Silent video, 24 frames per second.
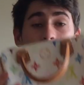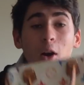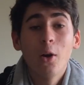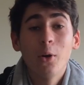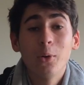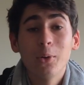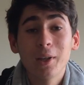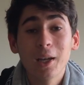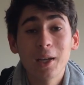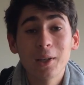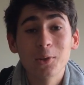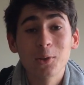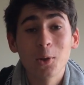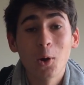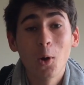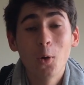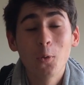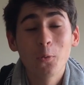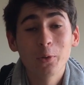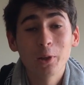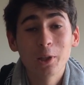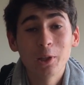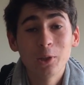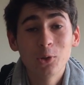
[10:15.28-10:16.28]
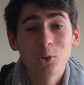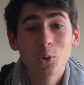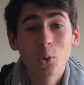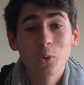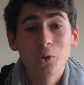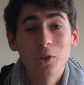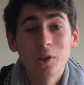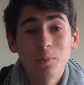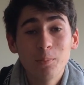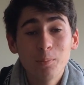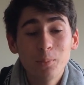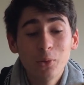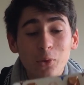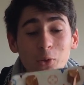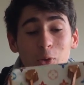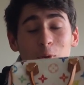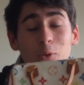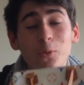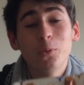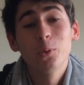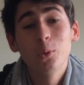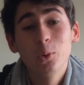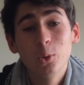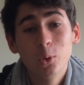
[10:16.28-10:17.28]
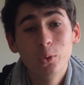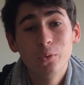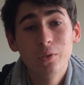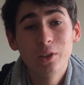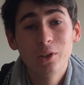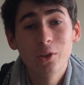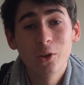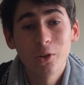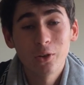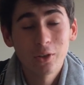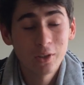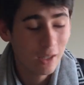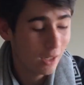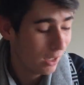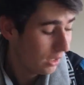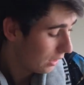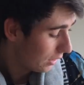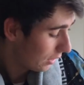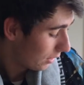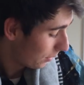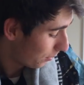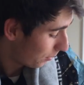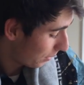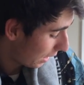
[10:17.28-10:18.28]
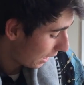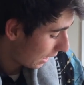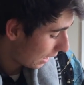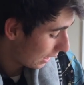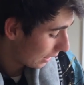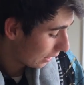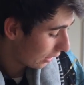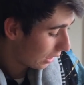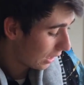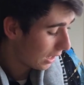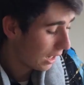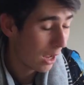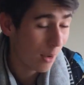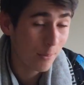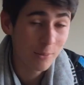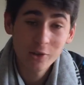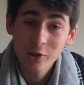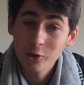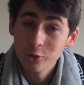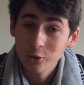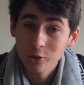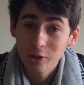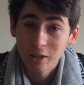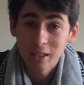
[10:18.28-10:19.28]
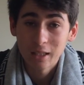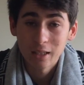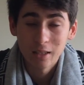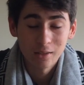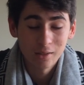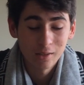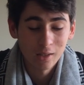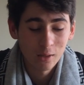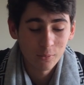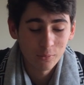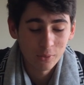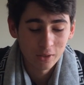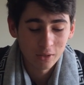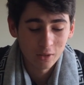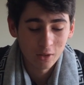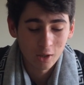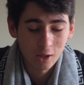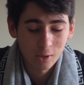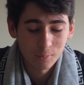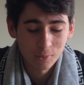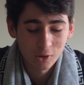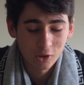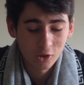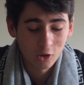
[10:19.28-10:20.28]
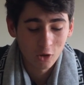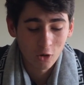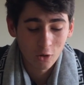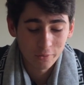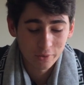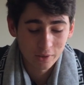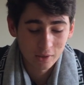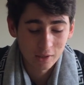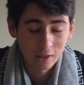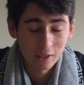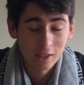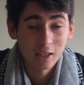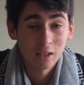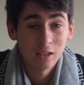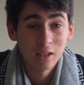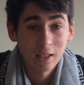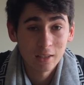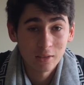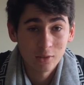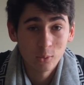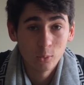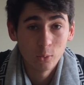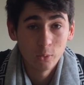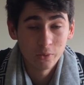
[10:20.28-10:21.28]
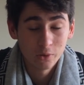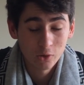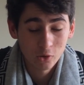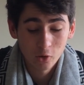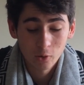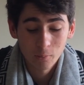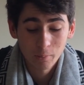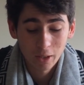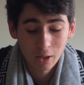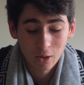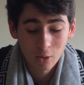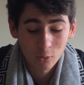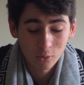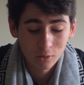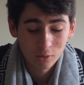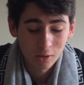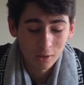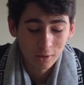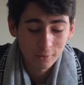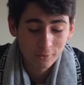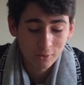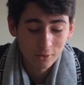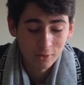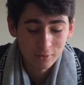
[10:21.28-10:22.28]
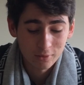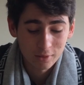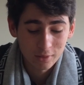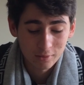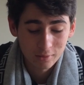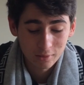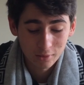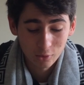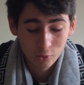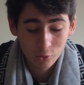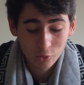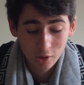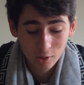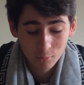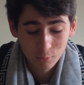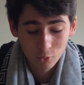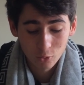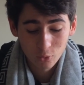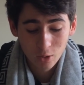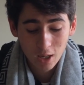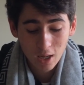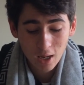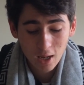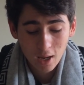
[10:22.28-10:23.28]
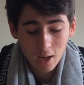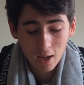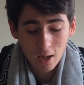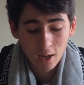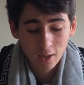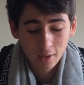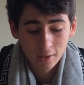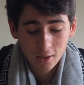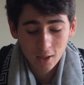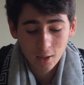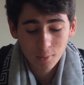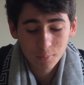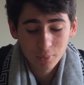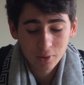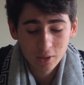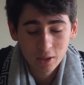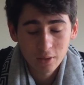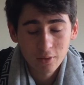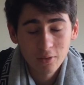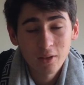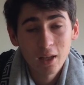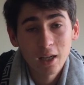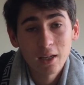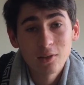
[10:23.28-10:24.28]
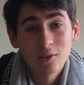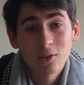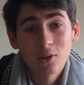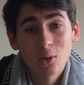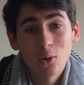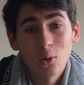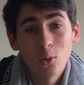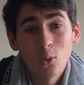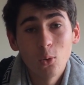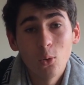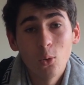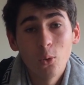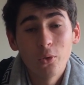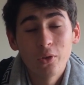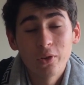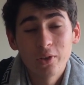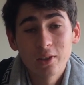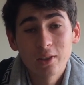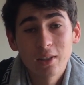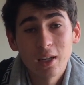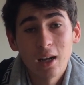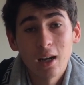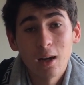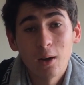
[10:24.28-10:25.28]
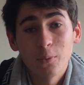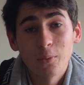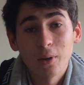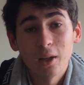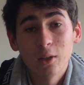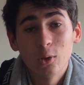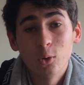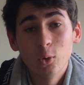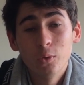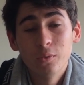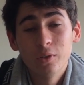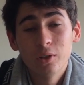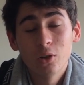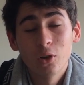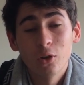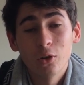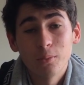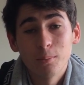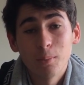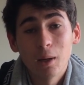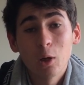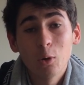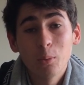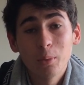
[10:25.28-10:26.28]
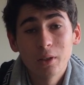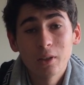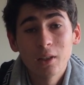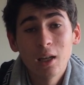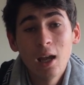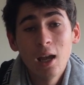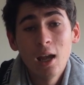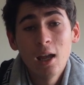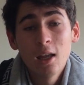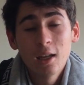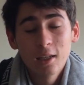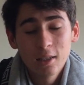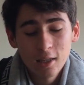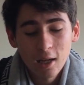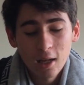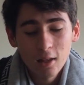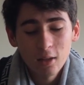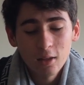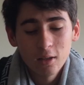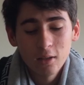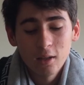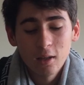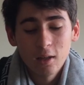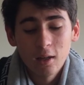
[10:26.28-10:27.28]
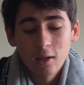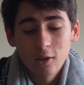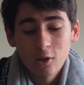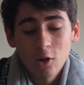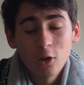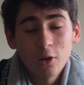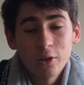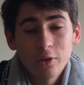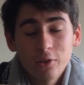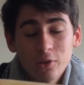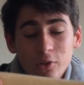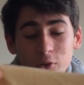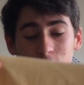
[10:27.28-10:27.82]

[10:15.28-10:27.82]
Okay, so hopefully you enjoyed this beautiful Louis Vuitton bag. I absolutely love it. I'm going to obviously collect Louis Vuitton my whole life because it's an incredible company. Thanks to all the staff at Louis Vuitton Melbourne. Collins